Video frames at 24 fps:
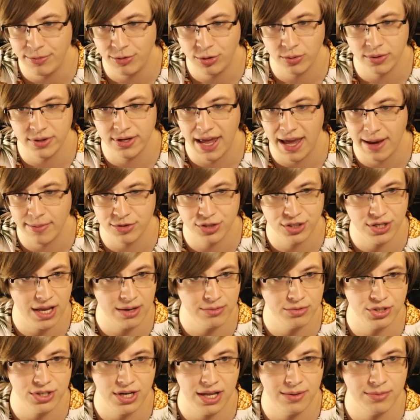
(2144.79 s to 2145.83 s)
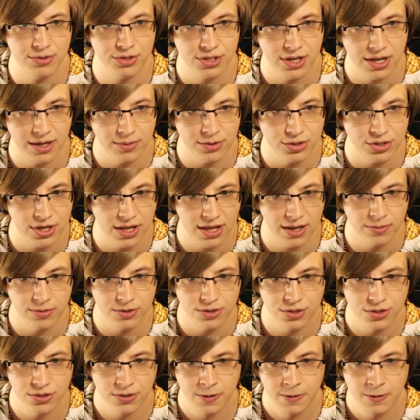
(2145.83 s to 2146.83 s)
doing damage, damage, damage, damage, damage.